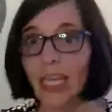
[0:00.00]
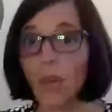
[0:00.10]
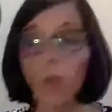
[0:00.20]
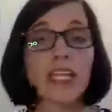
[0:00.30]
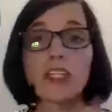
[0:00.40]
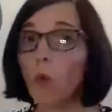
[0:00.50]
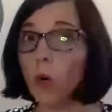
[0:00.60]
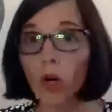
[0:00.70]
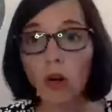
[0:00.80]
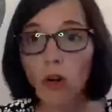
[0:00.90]
we don't
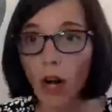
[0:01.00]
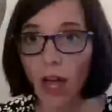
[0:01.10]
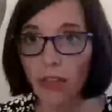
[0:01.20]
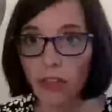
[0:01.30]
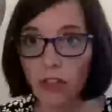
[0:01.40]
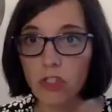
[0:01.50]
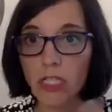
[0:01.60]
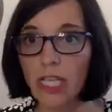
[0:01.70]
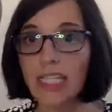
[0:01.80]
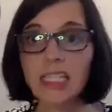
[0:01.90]
hurt others.
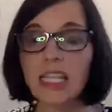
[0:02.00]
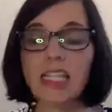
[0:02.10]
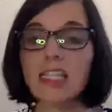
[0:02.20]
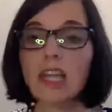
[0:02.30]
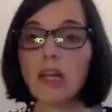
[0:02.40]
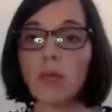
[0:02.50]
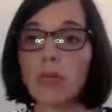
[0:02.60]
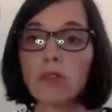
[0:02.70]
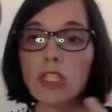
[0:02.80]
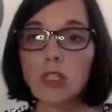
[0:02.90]
It's it's not we
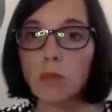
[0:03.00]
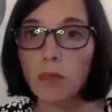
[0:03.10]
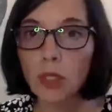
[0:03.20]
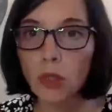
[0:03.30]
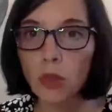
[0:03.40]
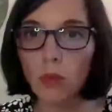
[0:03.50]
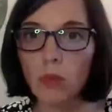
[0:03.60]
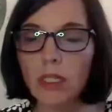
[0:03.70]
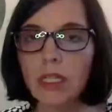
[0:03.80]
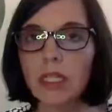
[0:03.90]
don't spew.
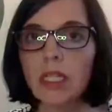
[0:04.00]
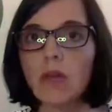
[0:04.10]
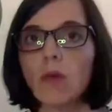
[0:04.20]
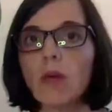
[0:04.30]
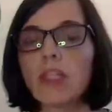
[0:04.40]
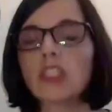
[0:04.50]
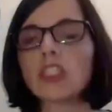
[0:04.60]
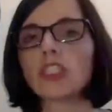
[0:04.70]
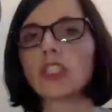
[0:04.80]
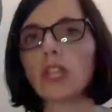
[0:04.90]
It's
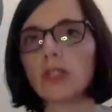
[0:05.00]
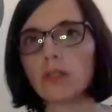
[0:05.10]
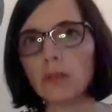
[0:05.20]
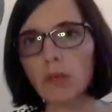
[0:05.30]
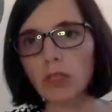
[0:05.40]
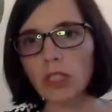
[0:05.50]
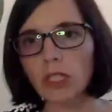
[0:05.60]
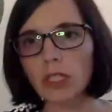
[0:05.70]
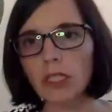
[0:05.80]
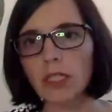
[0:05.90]
just another
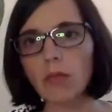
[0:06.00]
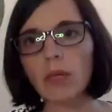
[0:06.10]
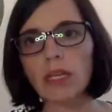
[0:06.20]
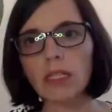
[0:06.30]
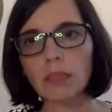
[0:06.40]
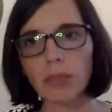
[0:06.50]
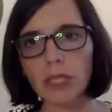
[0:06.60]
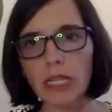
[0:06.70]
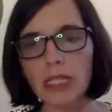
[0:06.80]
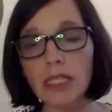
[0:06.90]
emotion that we
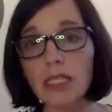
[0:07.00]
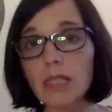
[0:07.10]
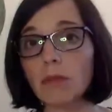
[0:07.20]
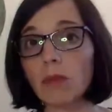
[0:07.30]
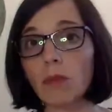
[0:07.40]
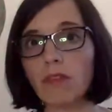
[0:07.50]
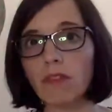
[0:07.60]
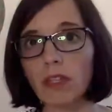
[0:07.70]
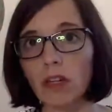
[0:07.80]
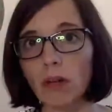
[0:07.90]
experience. It's something we
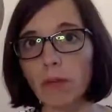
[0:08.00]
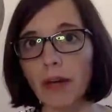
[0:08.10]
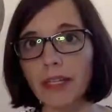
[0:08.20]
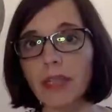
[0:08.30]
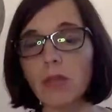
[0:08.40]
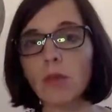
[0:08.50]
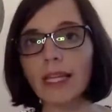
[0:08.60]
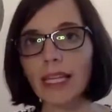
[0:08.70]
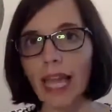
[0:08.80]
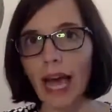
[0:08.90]
feel in our body. We
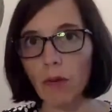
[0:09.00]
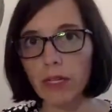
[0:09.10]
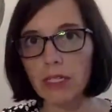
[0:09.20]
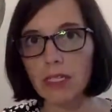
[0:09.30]
allow it